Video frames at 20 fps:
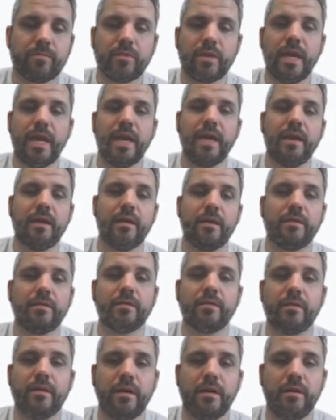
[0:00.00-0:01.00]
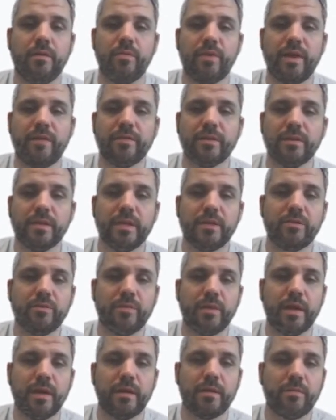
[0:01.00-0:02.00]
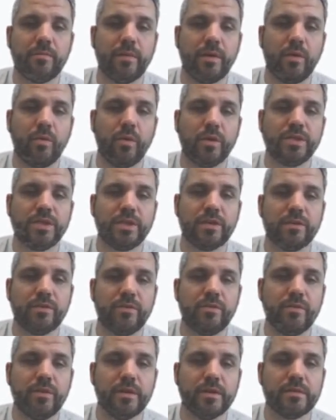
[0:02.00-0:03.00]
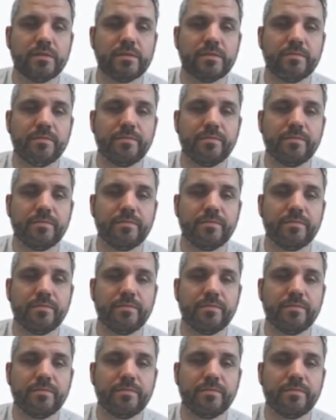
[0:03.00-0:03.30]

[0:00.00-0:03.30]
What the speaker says: and we haven't linked them yet, but what you can do is